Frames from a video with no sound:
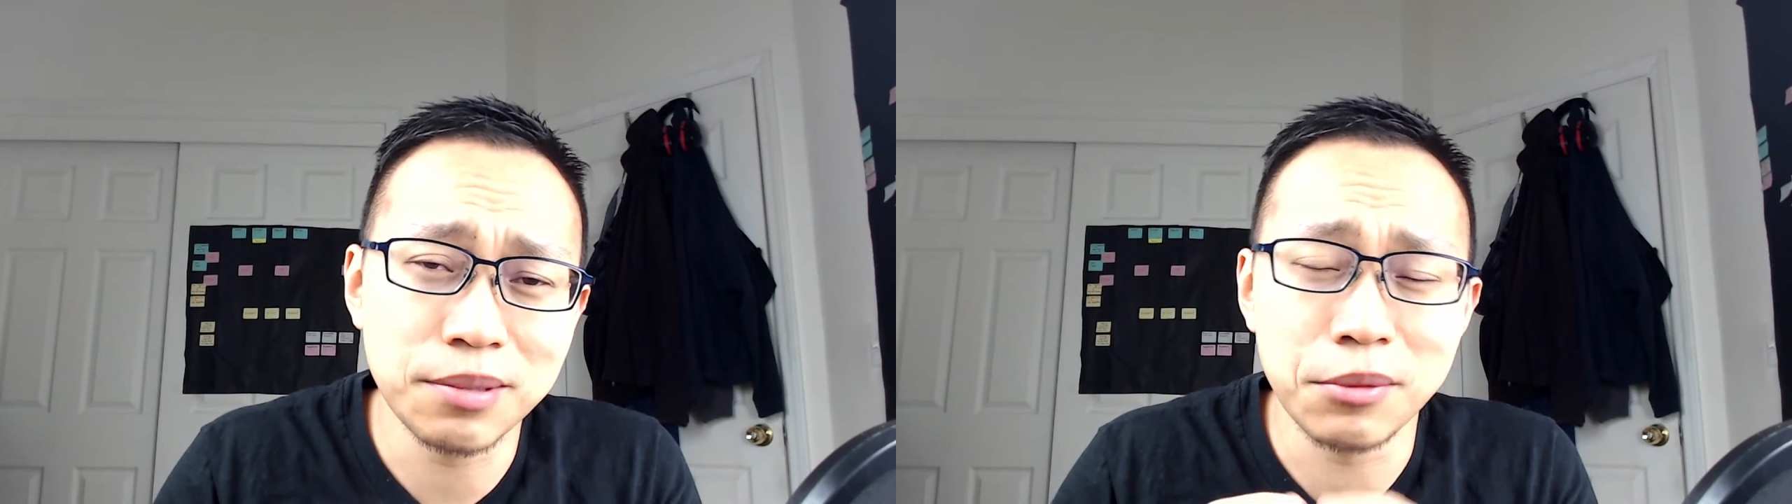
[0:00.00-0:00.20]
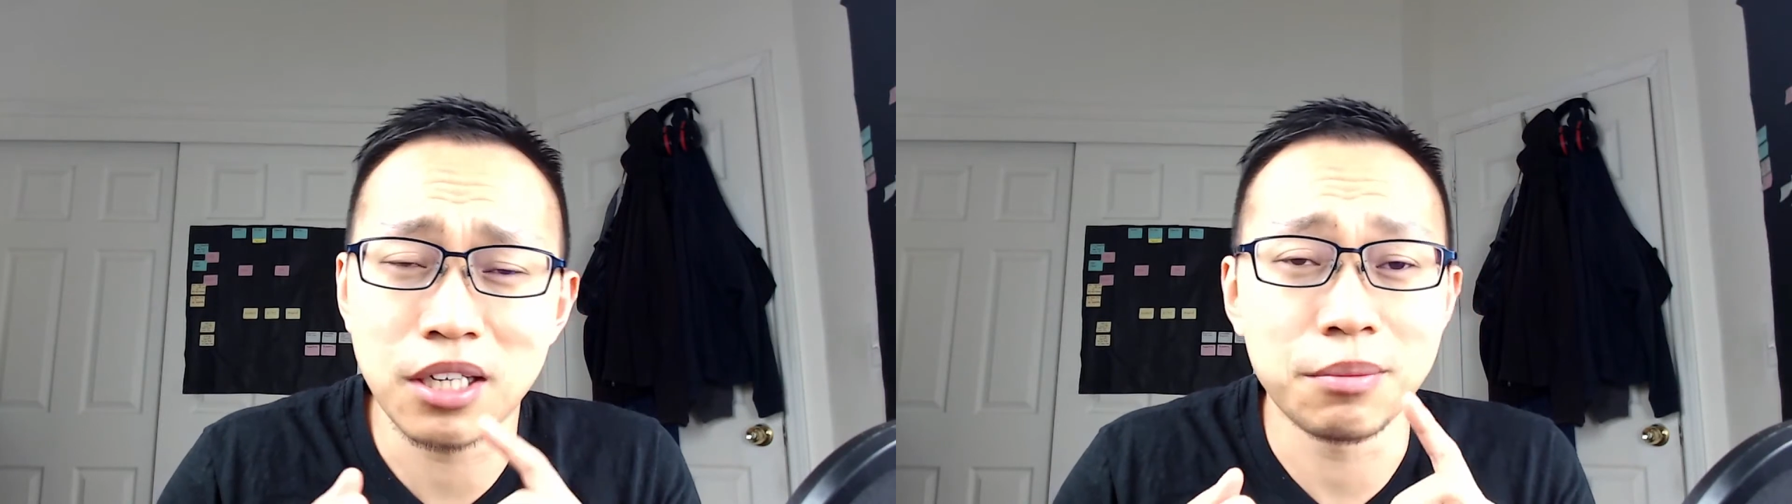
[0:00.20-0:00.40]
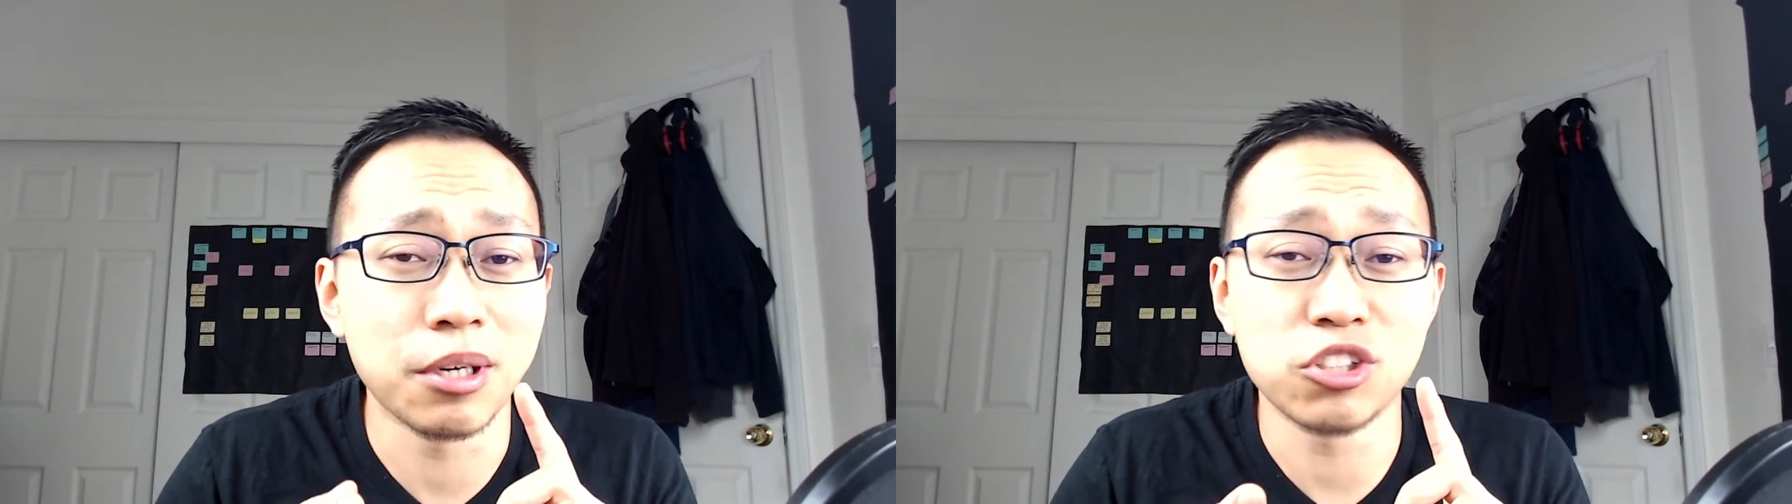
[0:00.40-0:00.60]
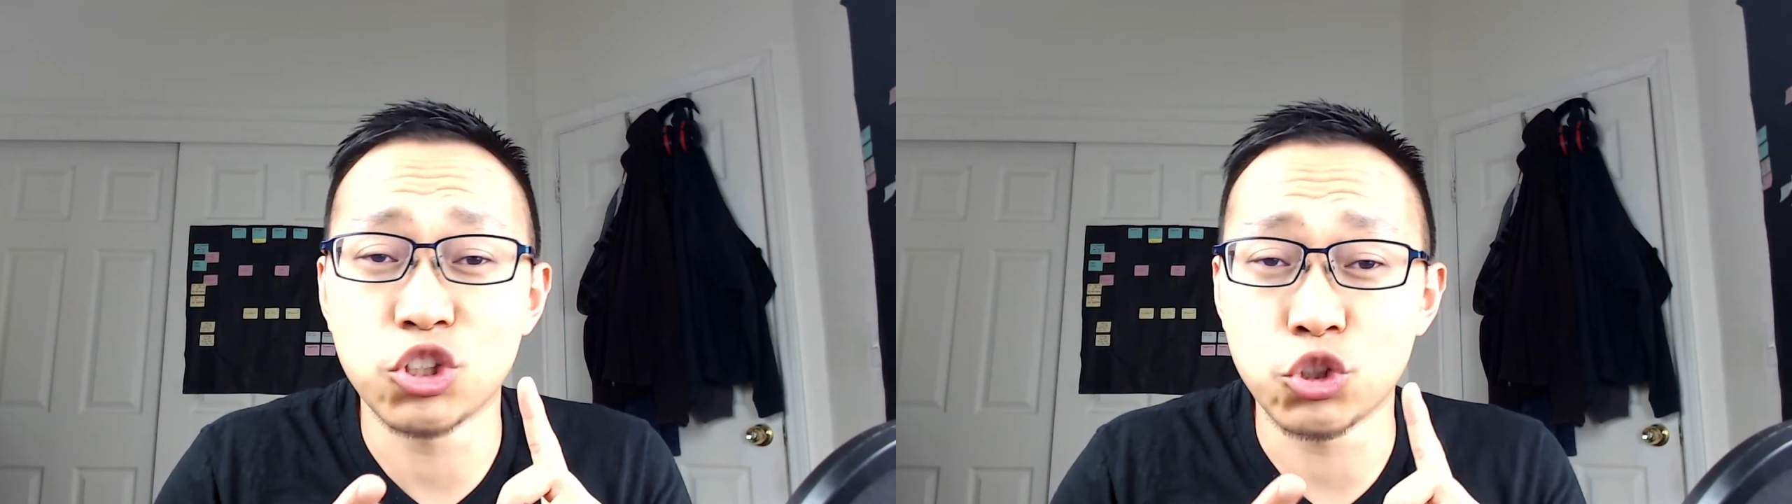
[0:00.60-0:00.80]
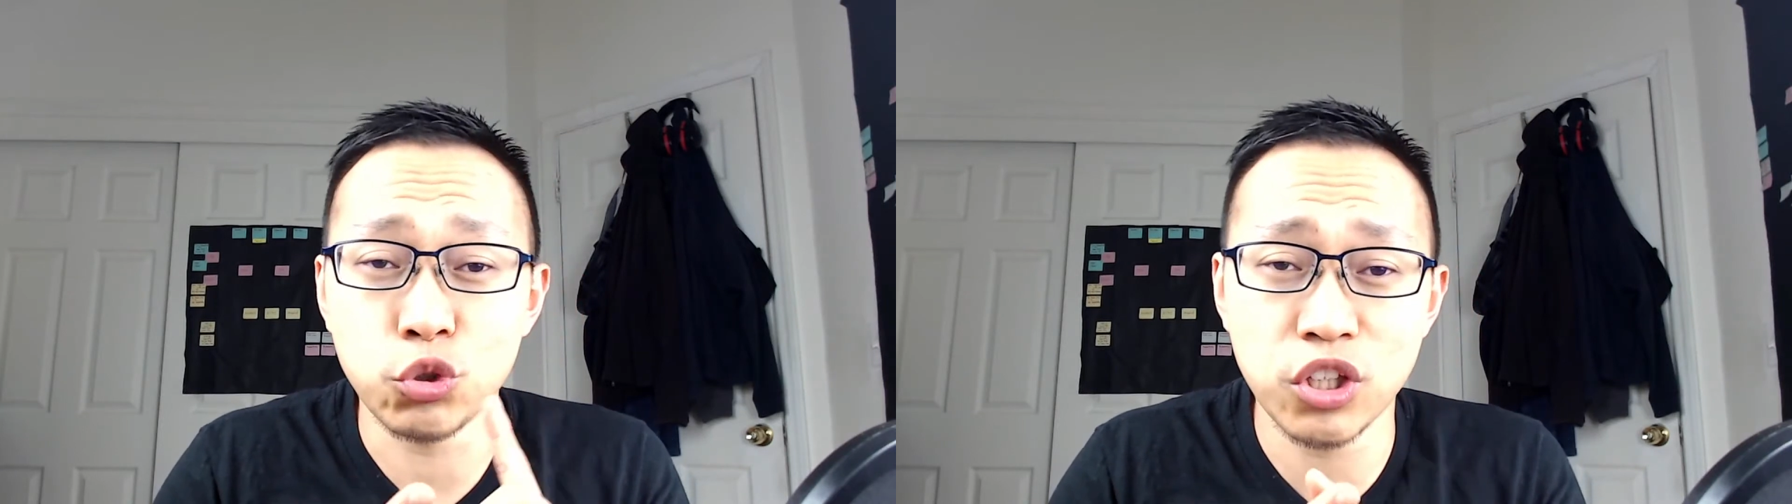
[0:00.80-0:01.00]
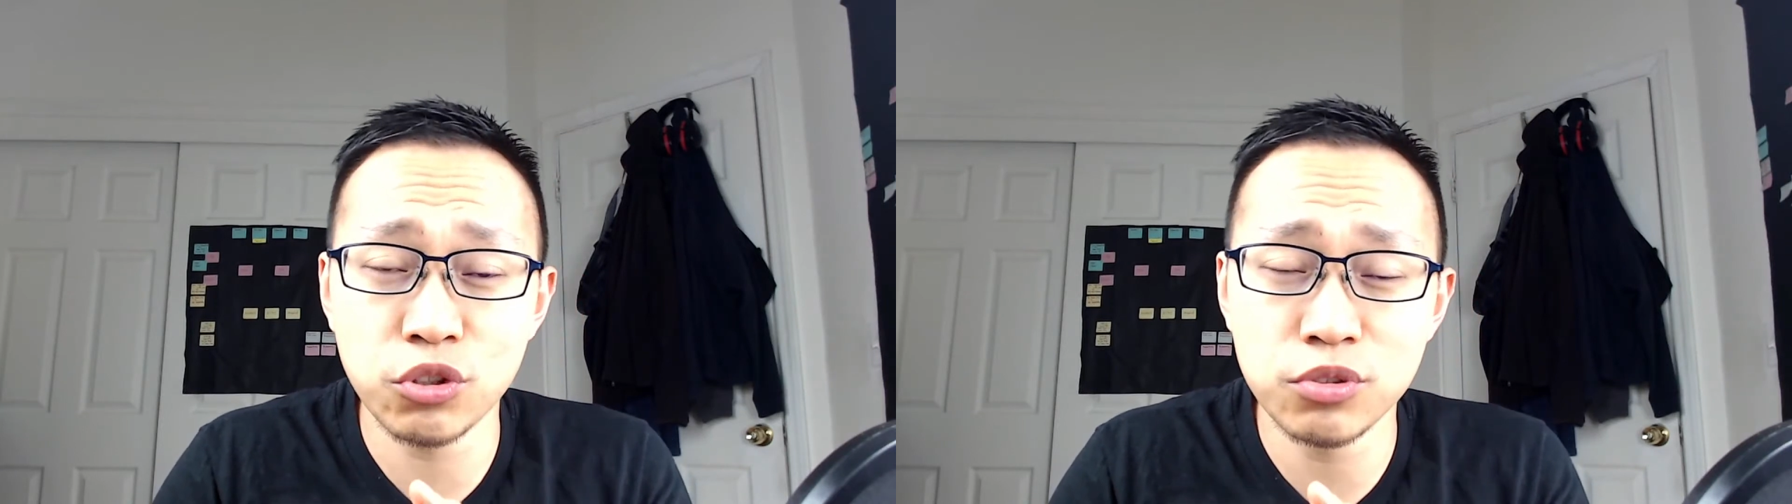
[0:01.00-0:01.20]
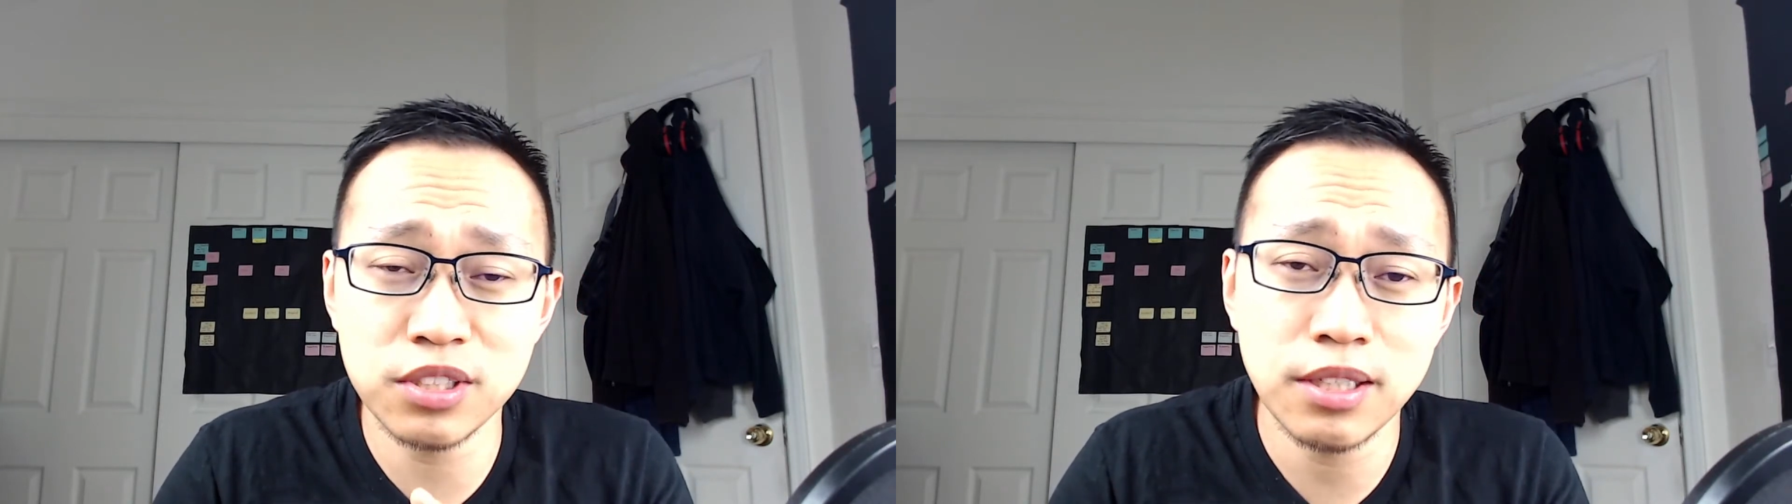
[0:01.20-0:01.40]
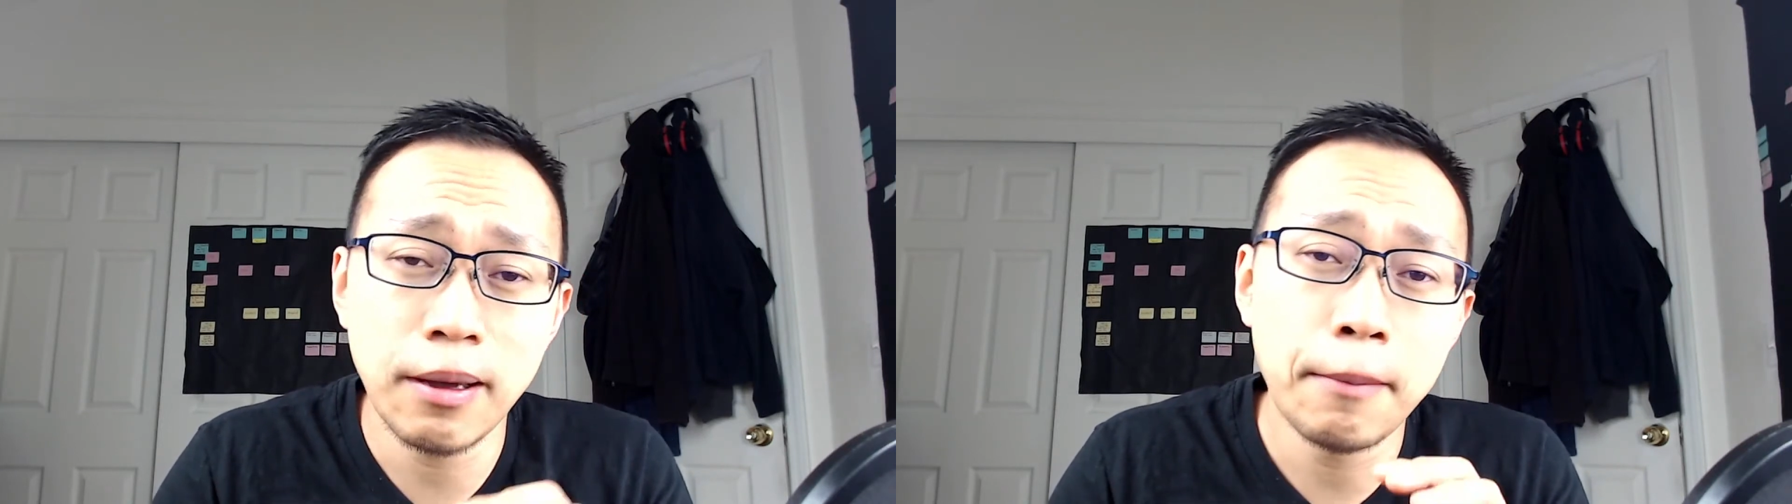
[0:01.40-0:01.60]
I'm talking about social
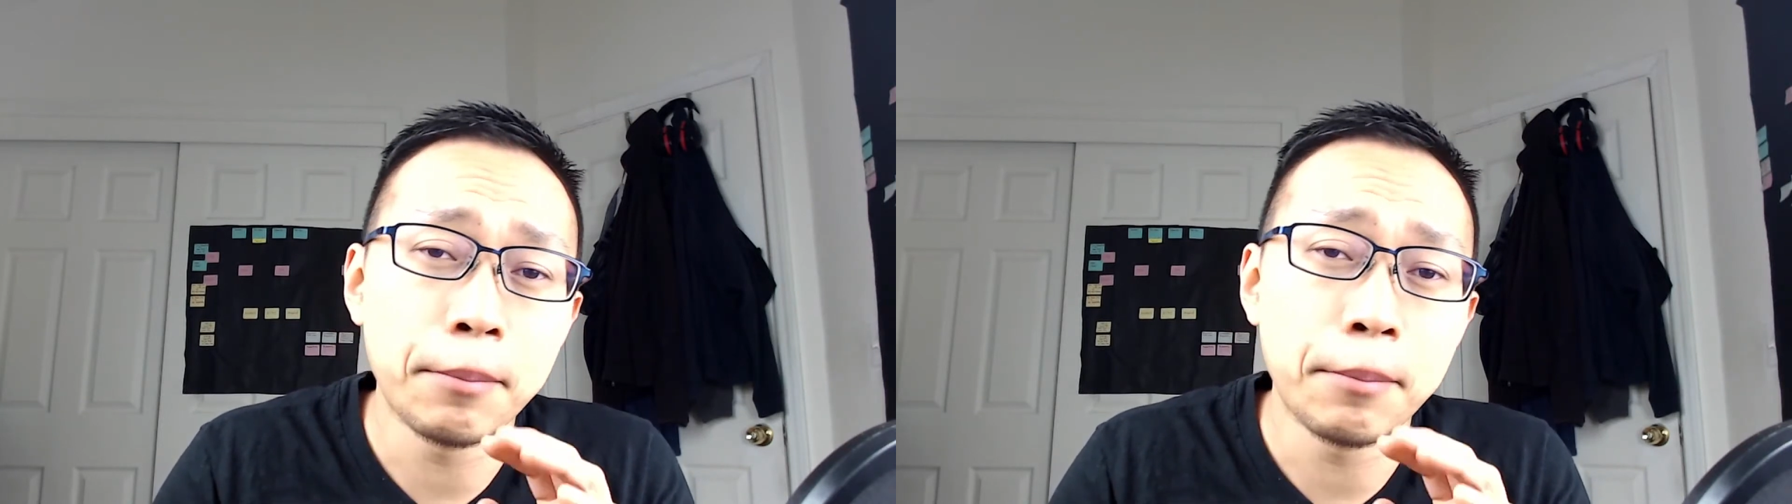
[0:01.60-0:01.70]
cues,